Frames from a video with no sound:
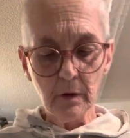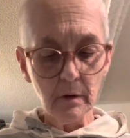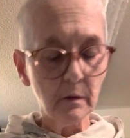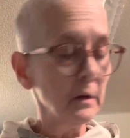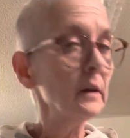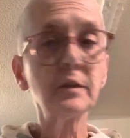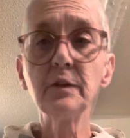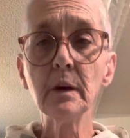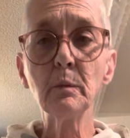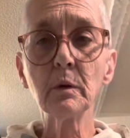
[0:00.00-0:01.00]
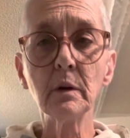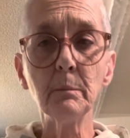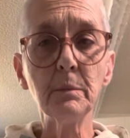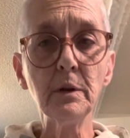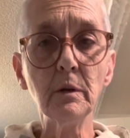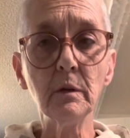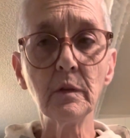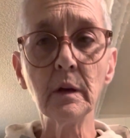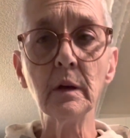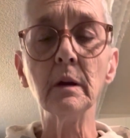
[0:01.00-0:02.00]
Next thing we're going to be
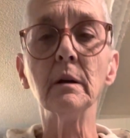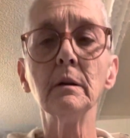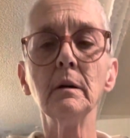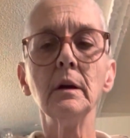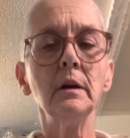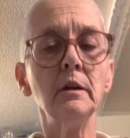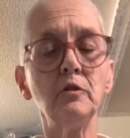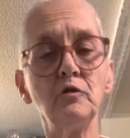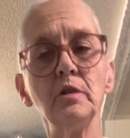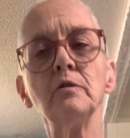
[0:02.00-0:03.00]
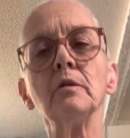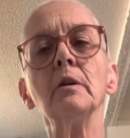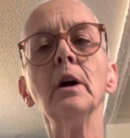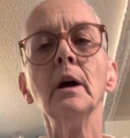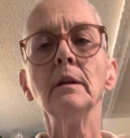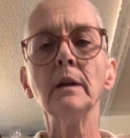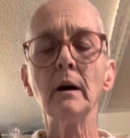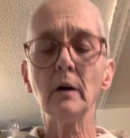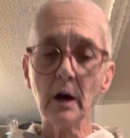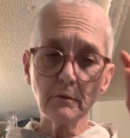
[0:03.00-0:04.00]
using here is ginger.
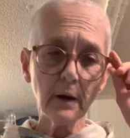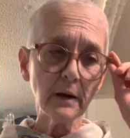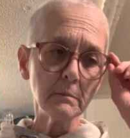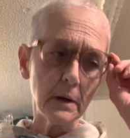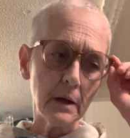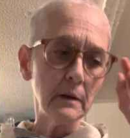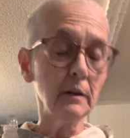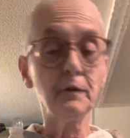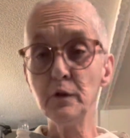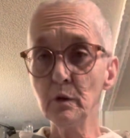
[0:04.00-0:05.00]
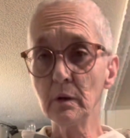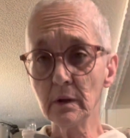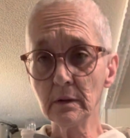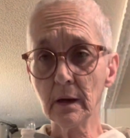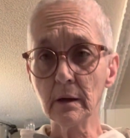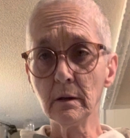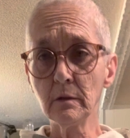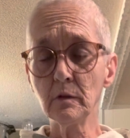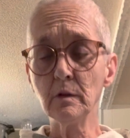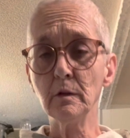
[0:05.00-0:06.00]
Now, I recommend, if you can get
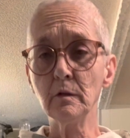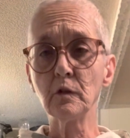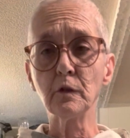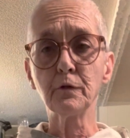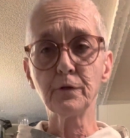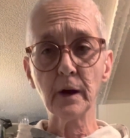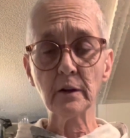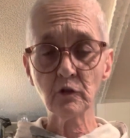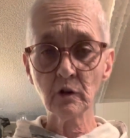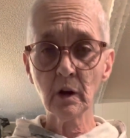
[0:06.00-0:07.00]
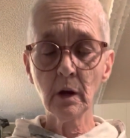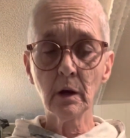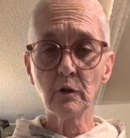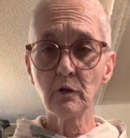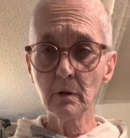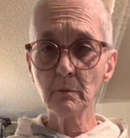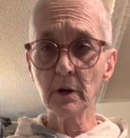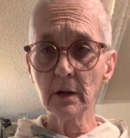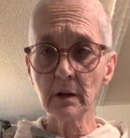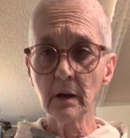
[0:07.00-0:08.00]
it, to use the fresh
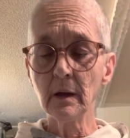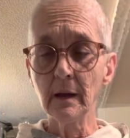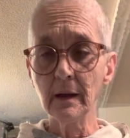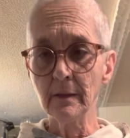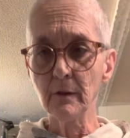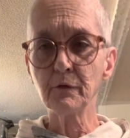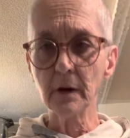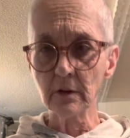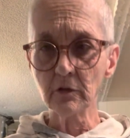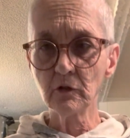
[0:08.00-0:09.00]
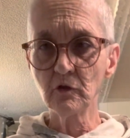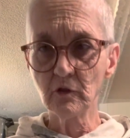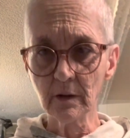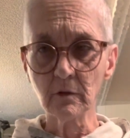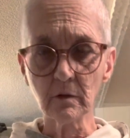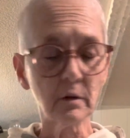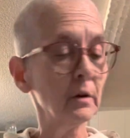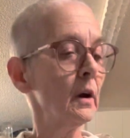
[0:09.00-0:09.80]
turmeric and the fresh ginger.